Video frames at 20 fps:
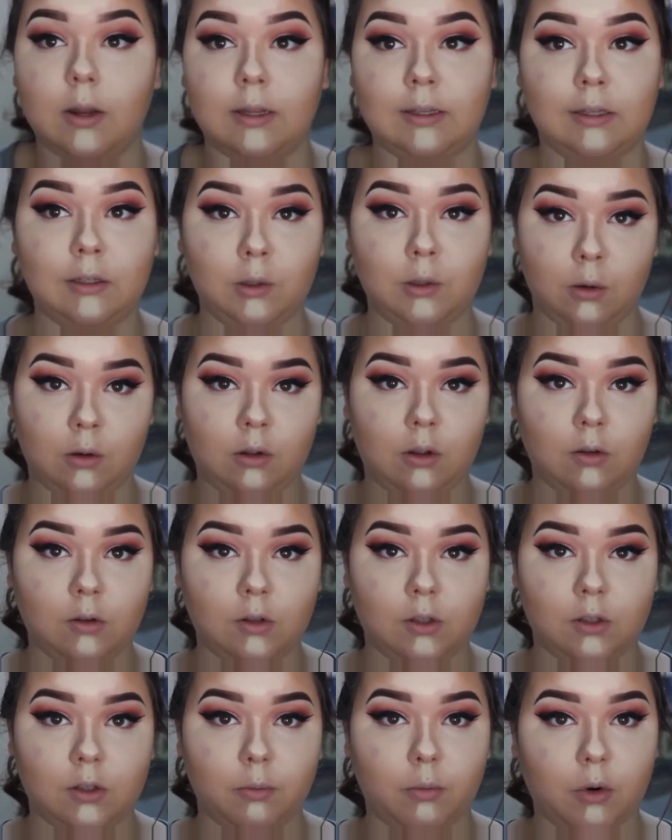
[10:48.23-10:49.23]
Is this too
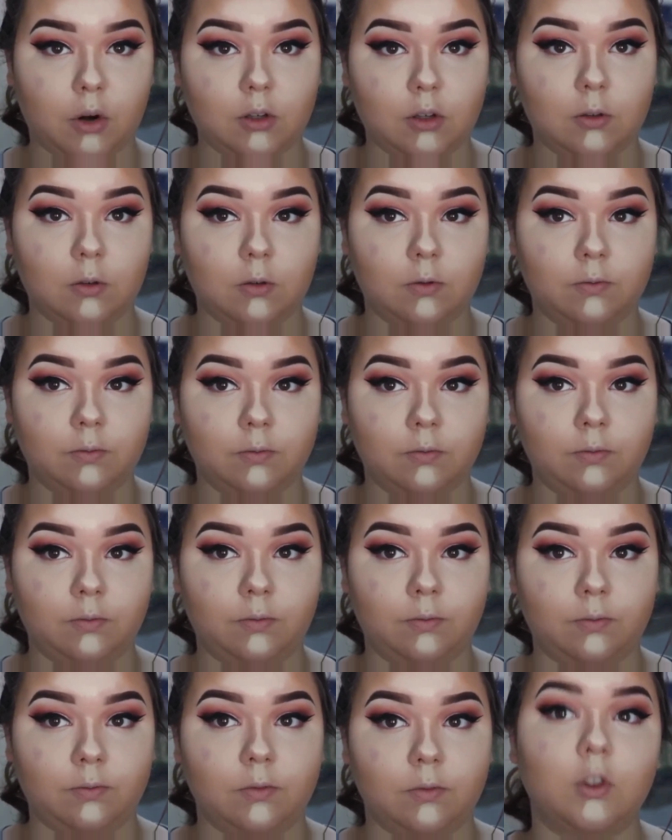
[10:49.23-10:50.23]
close and personal?
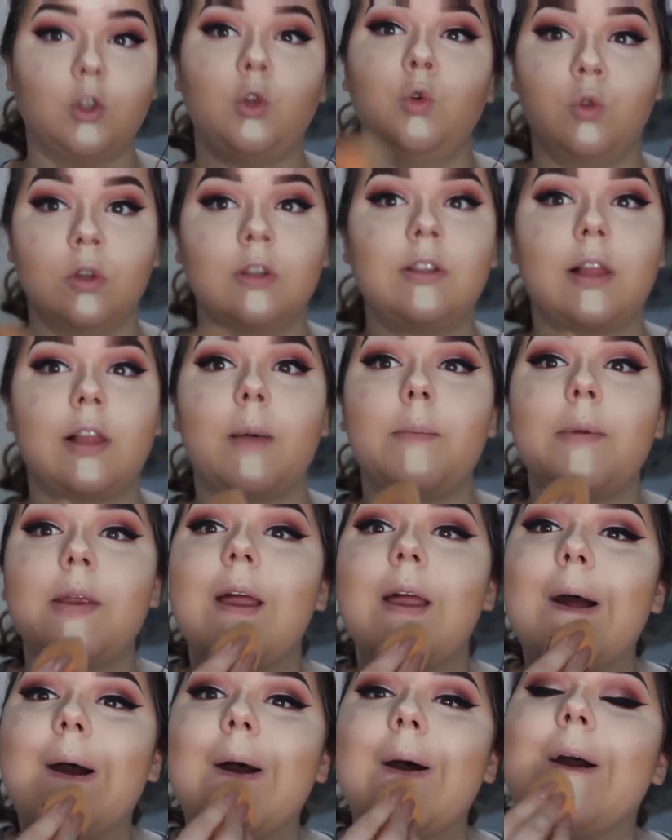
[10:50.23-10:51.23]
You just let me
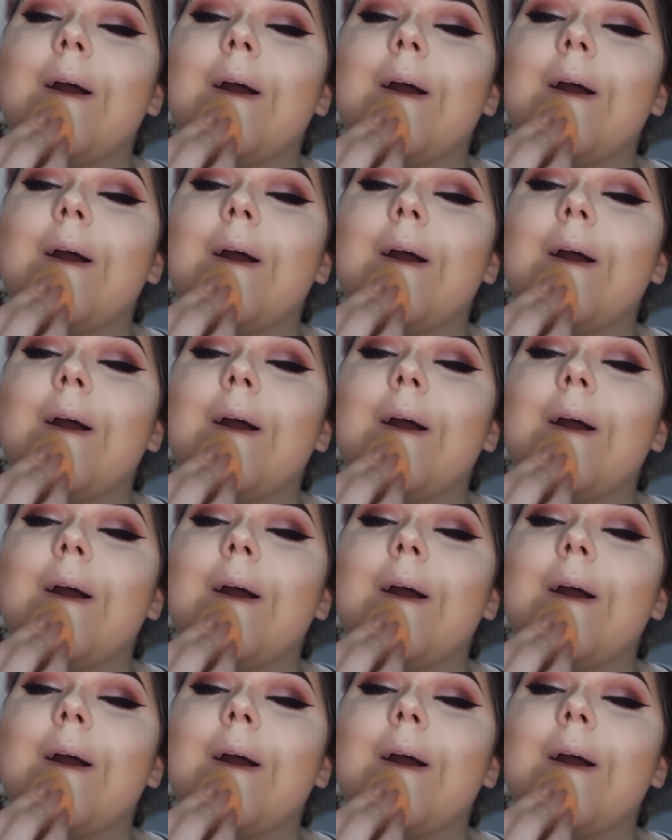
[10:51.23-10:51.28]
know.